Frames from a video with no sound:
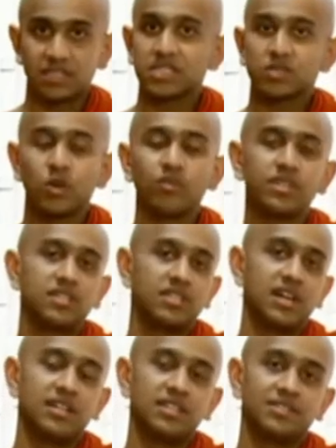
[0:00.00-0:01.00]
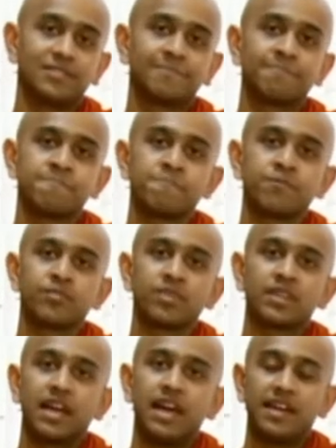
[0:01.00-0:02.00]
there's no vijnana,
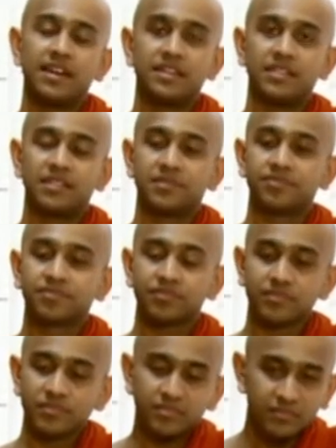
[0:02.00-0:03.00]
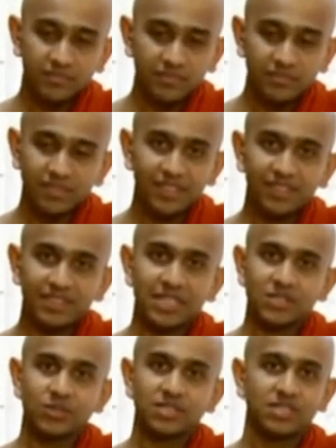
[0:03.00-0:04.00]
and
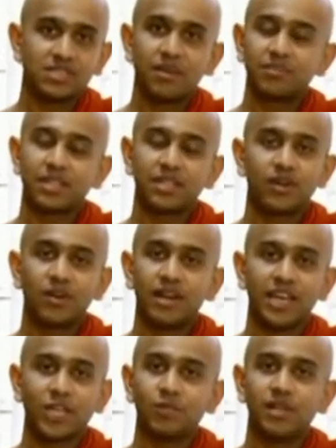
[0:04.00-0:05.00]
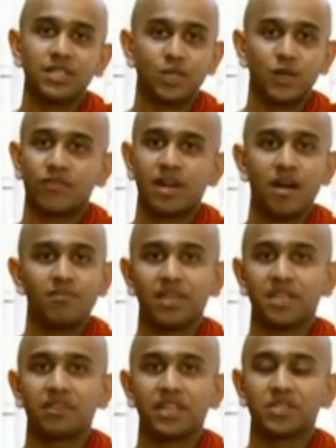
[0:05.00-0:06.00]
there's no something called accumulation of karma
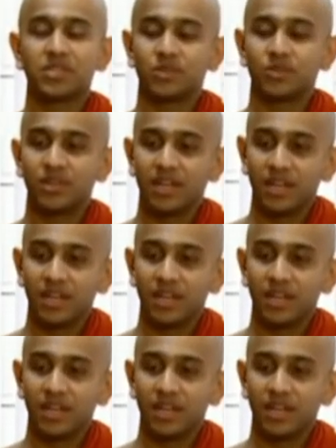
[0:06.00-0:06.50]
in trees. So